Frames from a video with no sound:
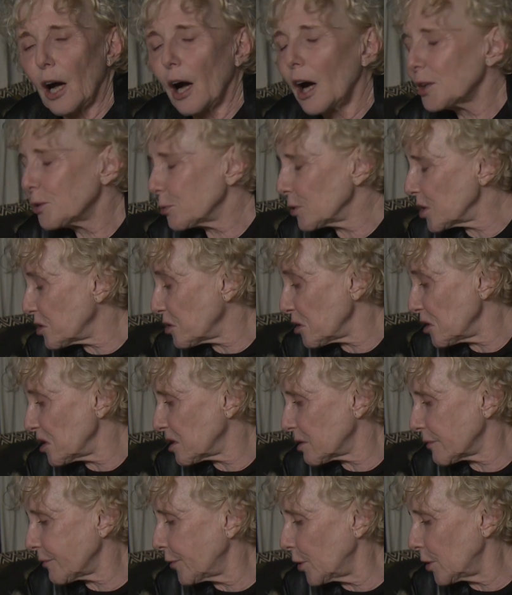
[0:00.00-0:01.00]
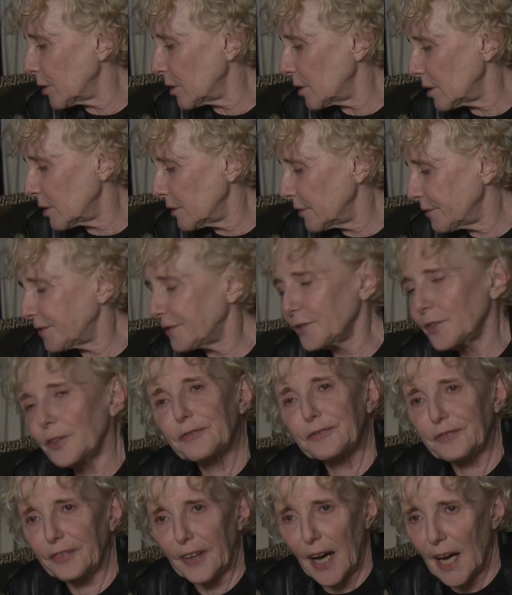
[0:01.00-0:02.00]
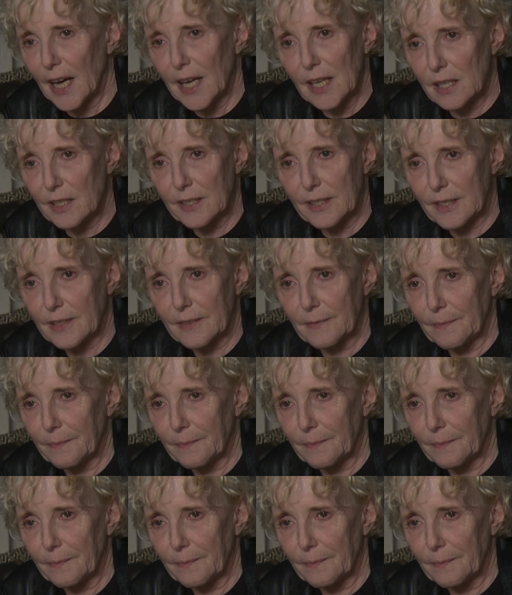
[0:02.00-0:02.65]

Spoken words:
Oh, it was just for the files.